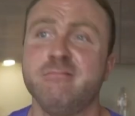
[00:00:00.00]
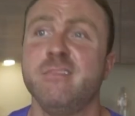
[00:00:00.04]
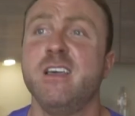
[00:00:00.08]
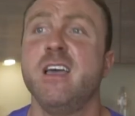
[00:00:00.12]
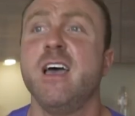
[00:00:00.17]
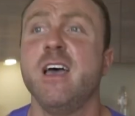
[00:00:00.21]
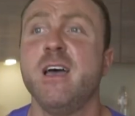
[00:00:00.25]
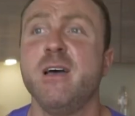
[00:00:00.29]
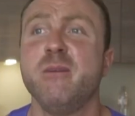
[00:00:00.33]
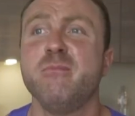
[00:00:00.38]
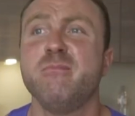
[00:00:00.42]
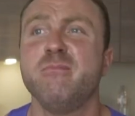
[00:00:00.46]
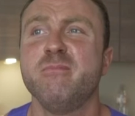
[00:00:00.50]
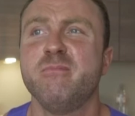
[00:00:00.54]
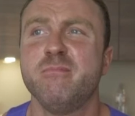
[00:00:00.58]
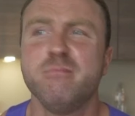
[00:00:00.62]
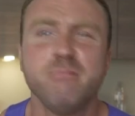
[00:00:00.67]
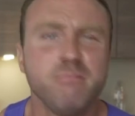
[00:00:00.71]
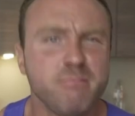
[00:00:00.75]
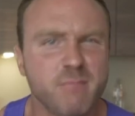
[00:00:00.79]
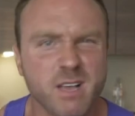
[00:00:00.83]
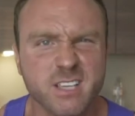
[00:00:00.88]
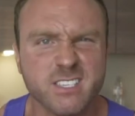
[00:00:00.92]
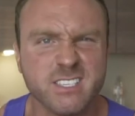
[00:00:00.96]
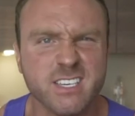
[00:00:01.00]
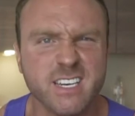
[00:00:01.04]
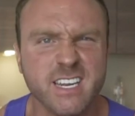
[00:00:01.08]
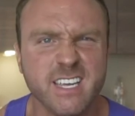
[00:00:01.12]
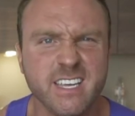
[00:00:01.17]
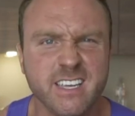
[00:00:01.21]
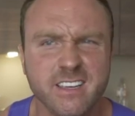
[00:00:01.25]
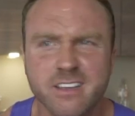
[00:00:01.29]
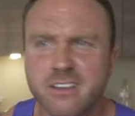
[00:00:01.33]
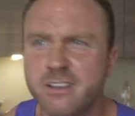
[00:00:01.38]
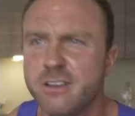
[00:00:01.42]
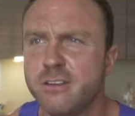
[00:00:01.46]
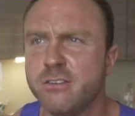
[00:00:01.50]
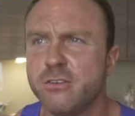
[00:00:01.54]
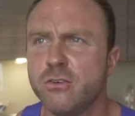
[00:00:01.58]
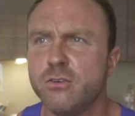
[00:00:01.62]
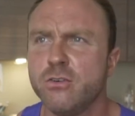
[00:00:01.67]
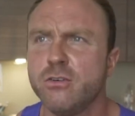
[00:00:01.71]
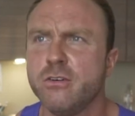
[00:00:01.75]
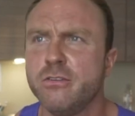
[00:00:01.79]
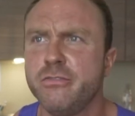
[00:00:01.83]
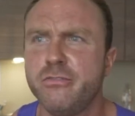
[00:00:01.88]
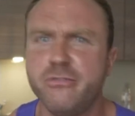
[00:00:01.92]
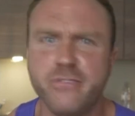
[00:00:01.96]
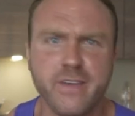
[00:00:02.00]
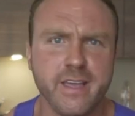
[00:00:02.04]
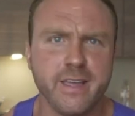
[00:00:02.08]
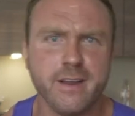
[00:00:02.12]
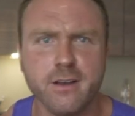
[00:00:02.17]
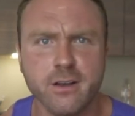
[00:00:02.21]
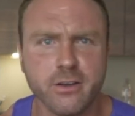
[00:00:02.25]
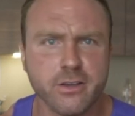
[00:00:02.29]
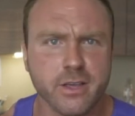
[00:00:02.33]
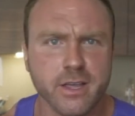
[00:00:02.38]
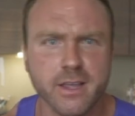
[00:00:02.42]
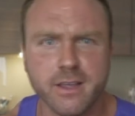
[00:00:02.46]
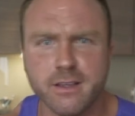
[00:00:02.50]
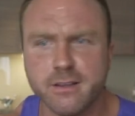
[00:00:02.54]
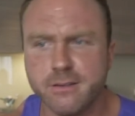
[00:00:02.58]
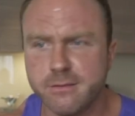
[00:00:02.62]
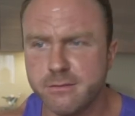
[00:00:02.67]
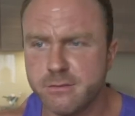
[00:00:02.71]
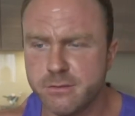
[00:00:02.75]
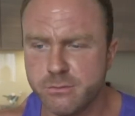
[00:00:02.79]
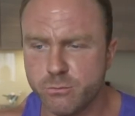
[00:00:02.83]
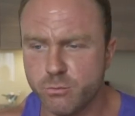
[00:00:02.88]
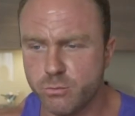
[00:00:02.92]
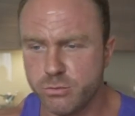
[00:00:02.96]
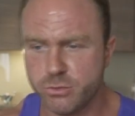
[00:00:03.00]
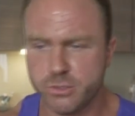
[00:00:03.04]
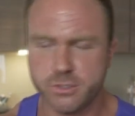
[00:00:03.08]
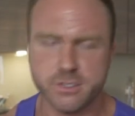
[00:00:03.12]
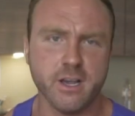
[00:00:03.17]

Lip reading: muscly or fit looking,